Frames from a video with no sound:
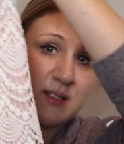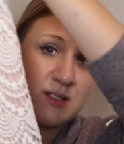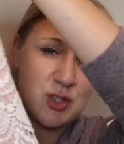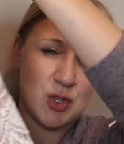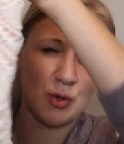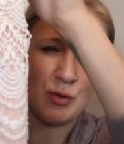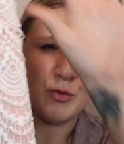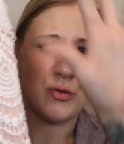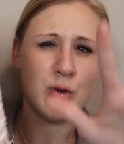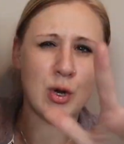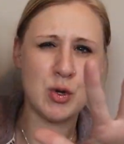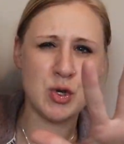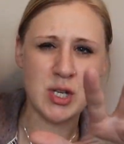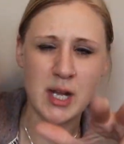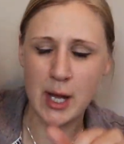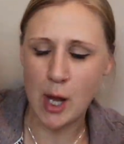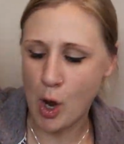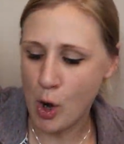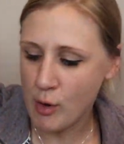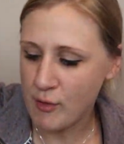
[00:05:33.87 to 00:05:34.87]
sort of
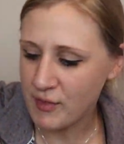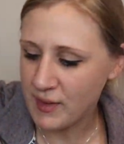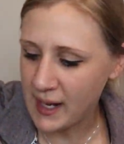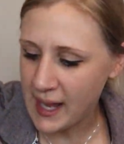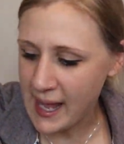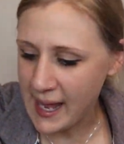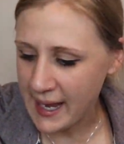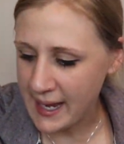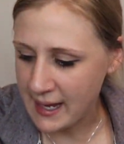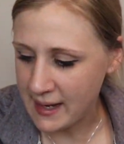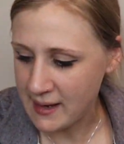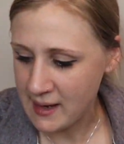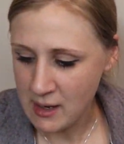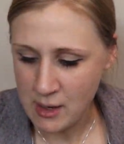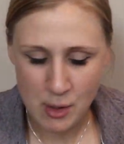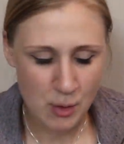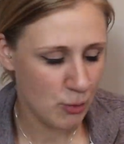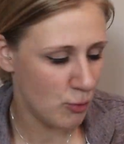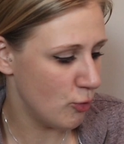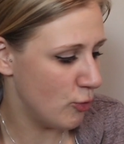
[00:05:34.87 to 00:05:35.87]
crochet overlay.
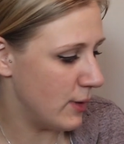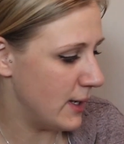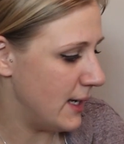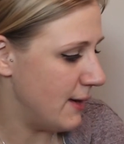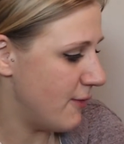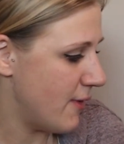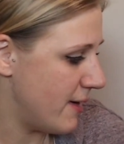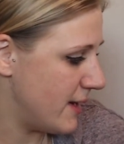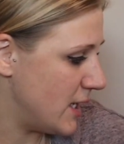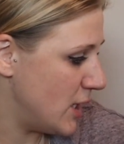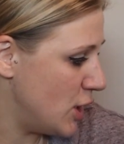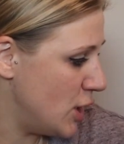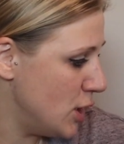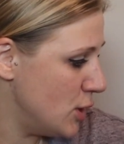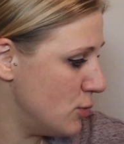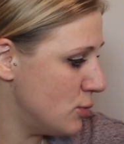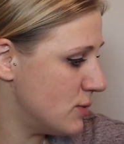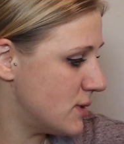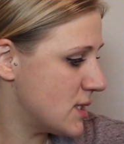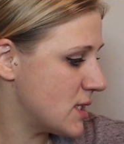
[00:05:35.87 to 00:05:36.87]
Really very
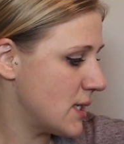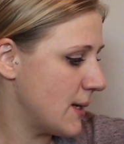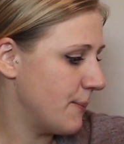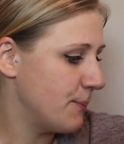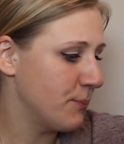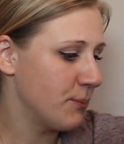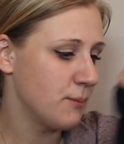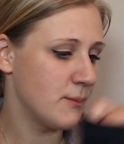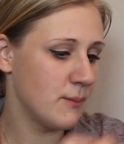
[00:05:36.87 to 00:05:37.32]
cute.